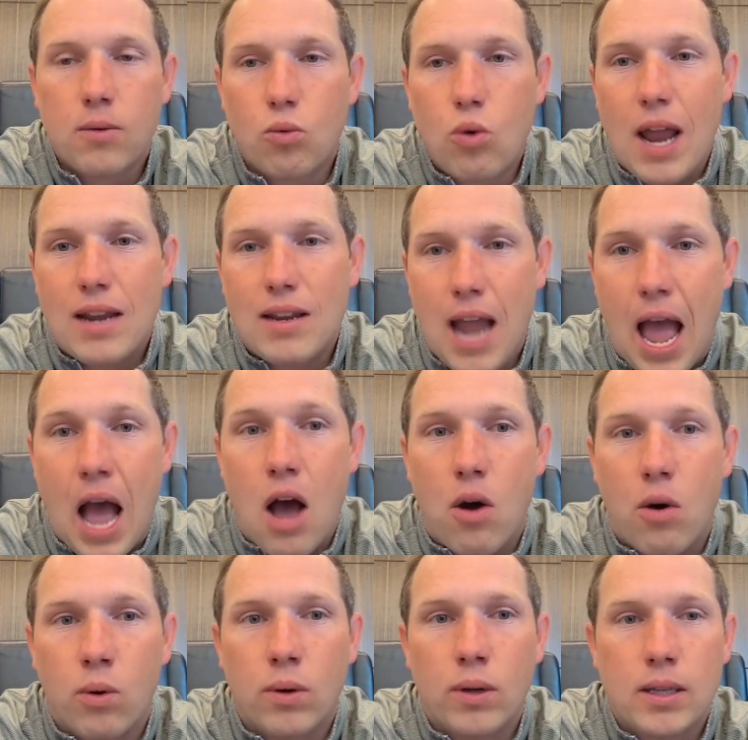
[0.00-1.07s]
right
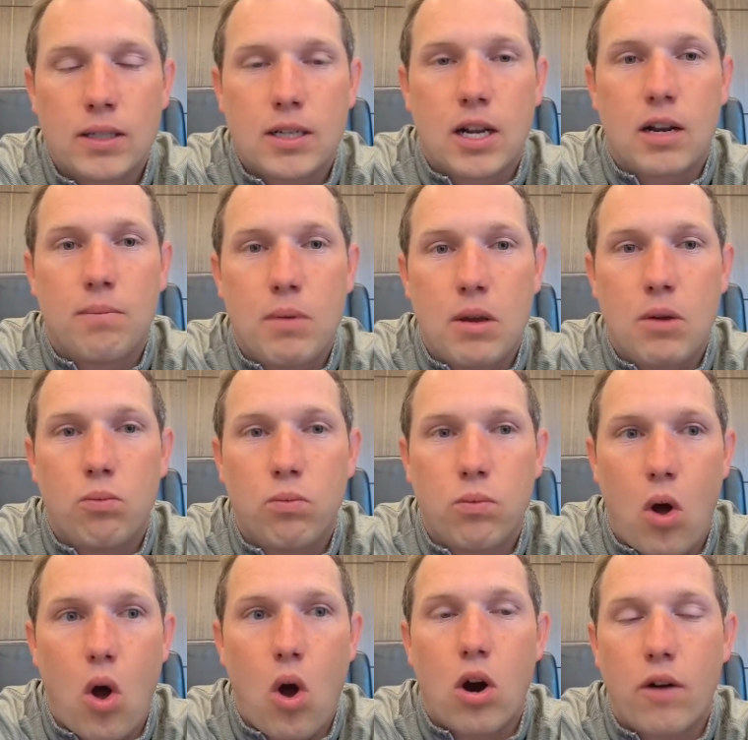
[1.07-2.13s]
now, it's going to be
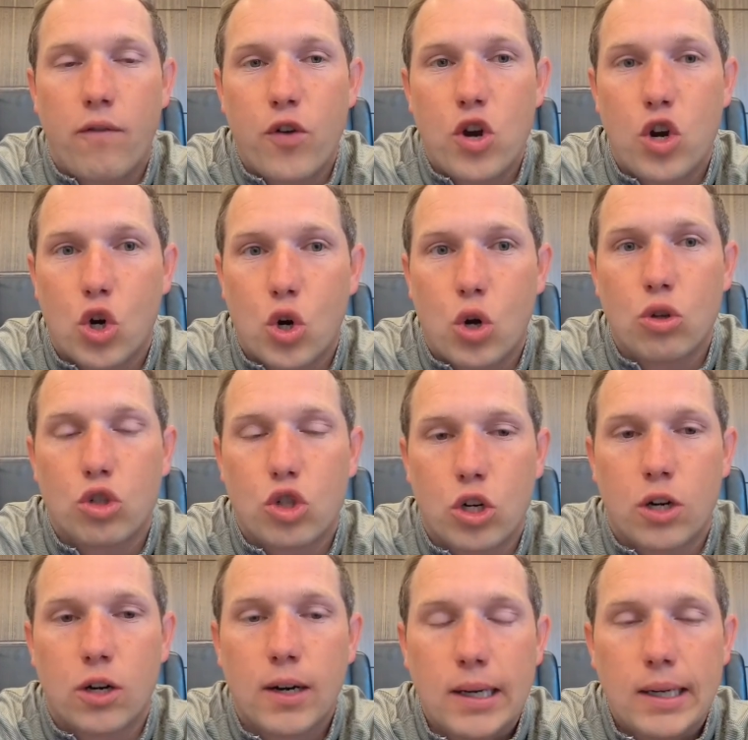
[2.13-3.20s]
hard for your
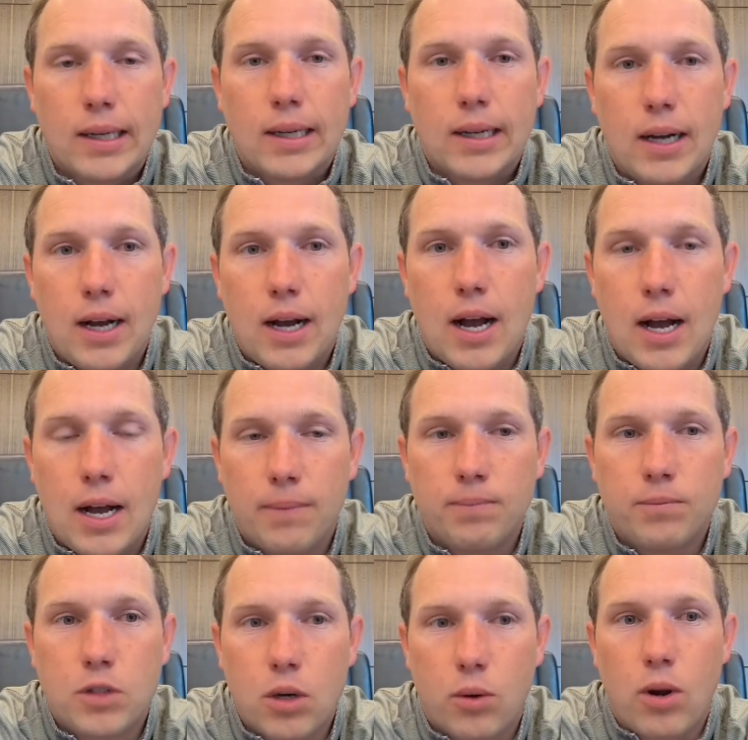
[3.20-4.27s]
culture to
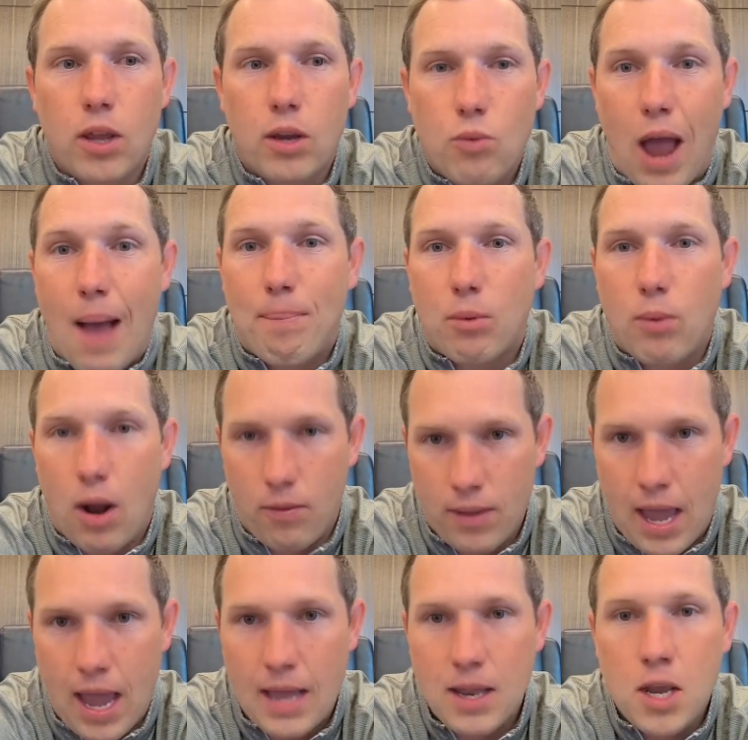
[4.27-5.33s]
really wrap around
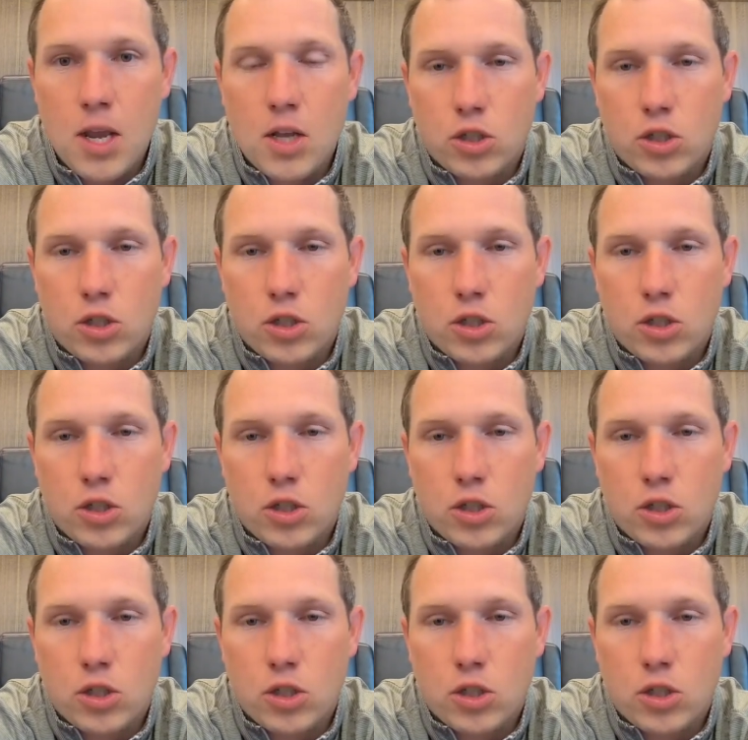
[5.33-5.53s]
that.